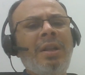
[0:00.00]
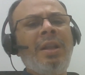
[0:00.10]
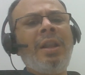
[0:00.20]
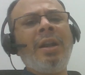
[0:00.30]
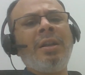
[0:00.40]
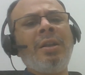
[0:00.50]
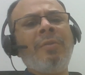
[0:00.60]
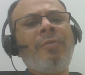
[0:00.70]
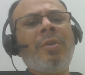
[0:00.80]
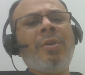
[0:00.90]

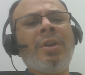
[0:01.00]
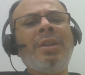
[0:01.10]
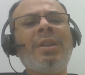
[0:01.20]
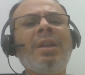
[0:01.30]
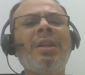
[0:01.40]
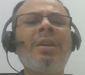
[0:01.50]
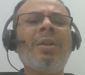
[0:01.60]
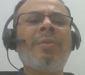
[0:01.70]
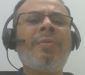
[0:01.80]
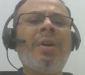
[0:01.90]
Latin for in the
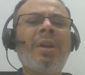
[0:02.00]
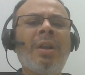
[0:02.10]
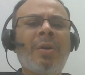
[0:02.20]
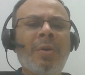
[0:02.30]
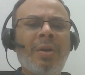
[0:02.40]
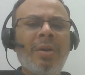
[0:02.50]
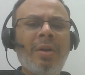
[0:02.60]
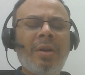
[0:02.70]
year of our Lord.